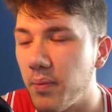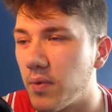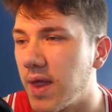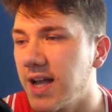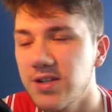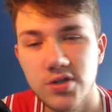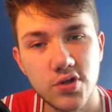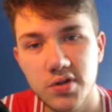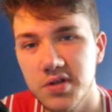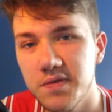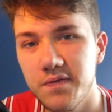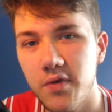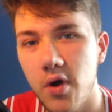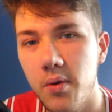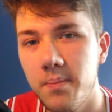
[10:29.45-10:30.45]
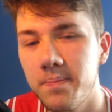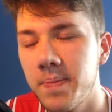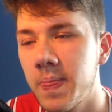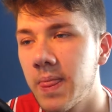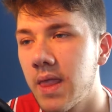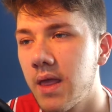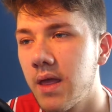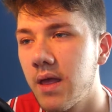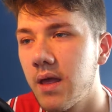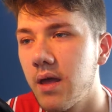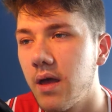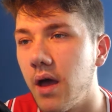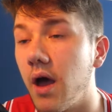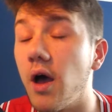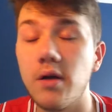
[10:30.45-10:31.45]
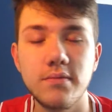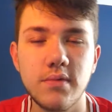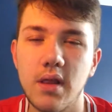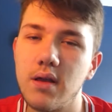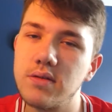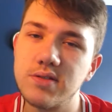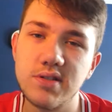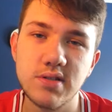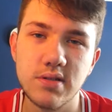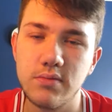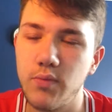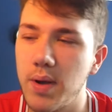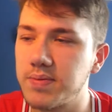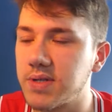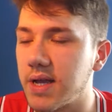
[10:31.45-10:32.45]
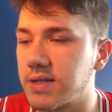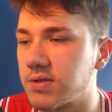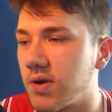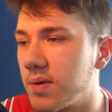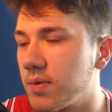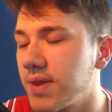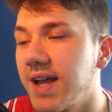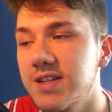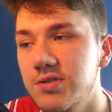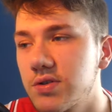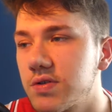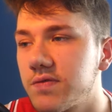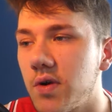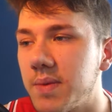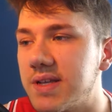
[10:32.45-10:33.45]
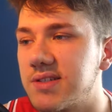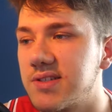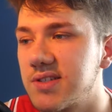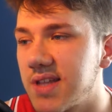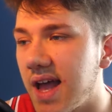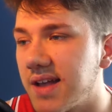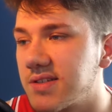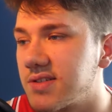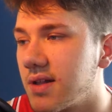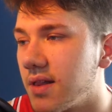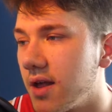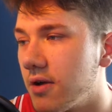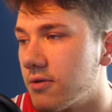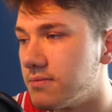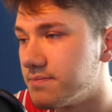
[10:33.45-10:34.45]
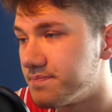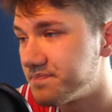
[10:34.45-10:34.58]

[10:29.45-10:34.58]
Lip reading: But that's just from website, sorry. But that's just from his stats alone.